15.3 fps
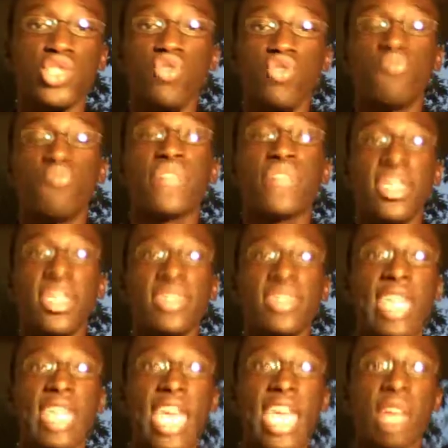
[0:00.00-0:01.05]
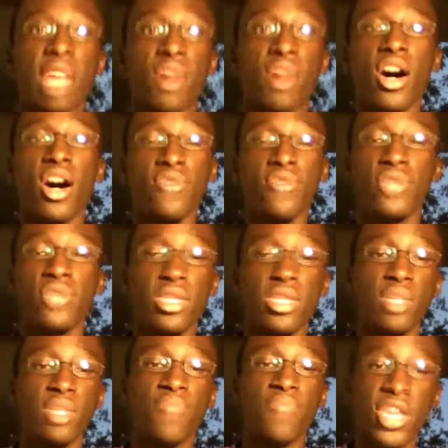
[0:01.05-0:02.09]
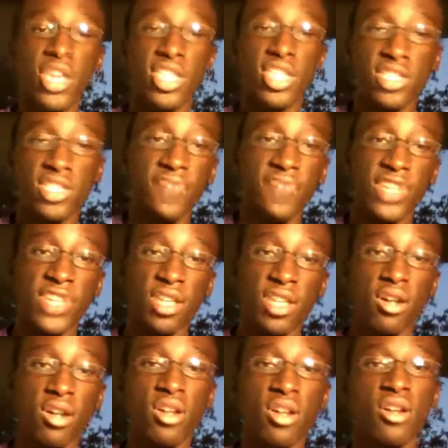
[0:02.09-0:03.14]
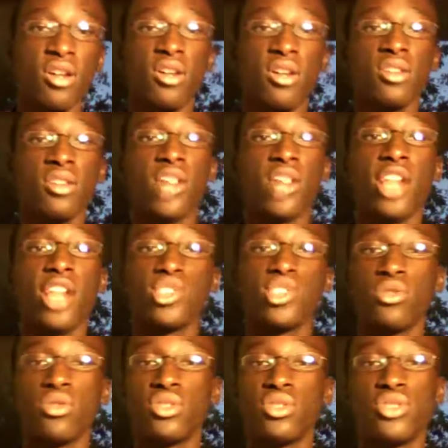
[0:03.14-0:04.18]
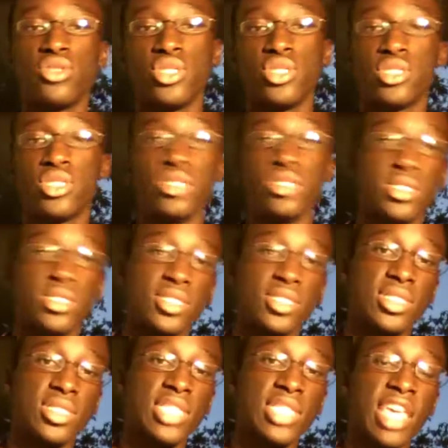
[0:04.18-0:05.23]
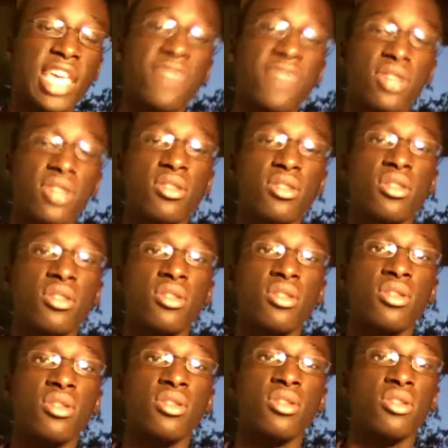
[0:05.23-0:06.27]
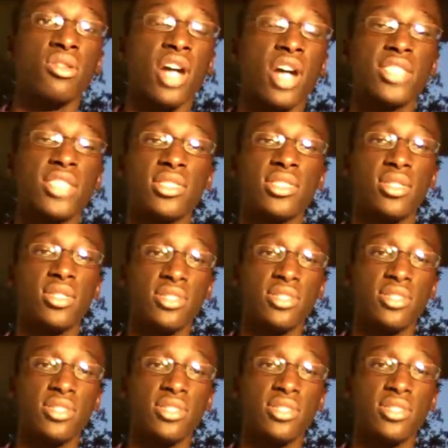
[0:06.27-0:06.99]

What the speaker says: play the game on the PlayStation Vita console, or to save it onto the